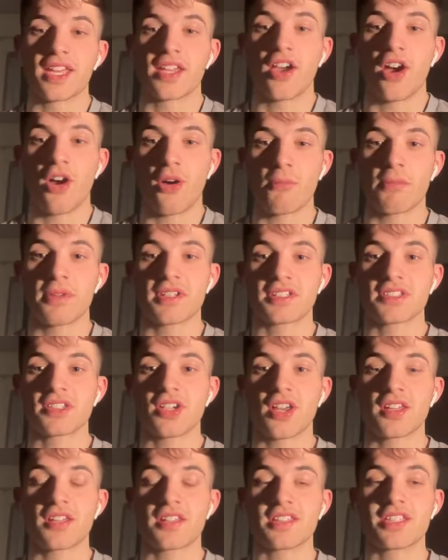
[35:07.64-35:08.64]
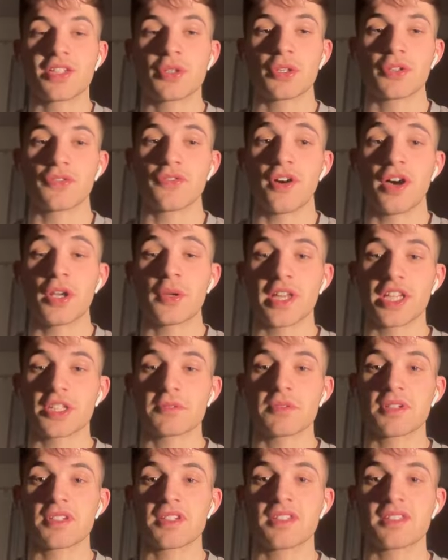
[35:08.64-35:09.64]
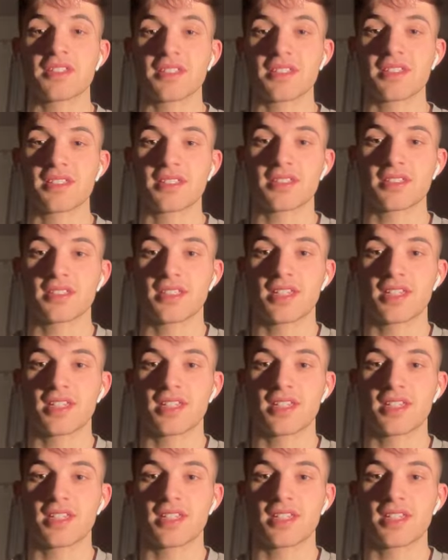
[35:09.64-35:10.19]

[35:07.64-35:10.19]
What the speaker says: it can't be decided until the final. That's because it's